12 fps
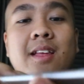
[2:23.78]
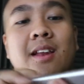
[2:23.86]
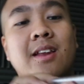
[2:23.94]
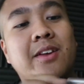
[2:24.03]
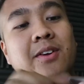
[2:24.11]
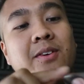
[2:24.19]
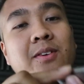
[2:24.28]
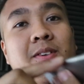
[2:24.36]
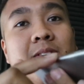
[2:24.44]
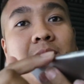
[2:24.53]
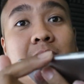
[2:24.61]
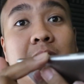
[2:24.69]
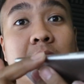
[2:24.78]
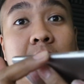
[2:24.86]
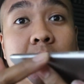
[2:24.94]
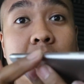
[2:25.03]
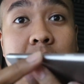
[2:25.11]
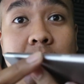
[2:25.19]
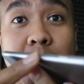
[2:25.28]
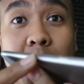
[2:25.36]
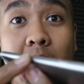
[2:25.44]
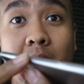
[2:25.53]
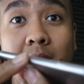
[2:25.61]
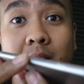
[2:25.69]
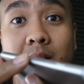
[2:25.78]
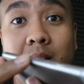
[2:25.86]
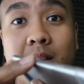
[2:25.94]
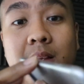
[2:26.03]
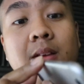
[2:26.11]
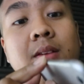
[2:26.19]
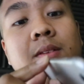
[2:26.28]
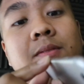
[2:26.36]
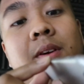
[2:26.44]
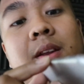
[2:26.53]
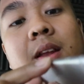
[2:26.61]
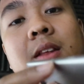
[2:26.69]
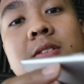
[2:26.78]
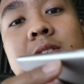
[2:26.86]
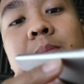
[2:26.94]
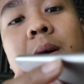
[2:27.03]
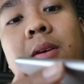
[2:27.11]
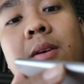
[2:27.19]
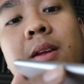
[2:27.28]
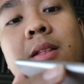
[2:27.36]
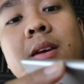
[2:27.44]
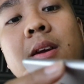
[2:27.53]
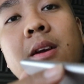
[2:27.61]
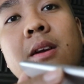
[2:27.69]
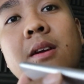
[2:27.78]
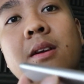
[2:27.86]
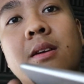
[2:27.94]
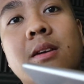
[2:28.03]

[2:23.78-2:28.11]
that little spot. You find that little spot right there.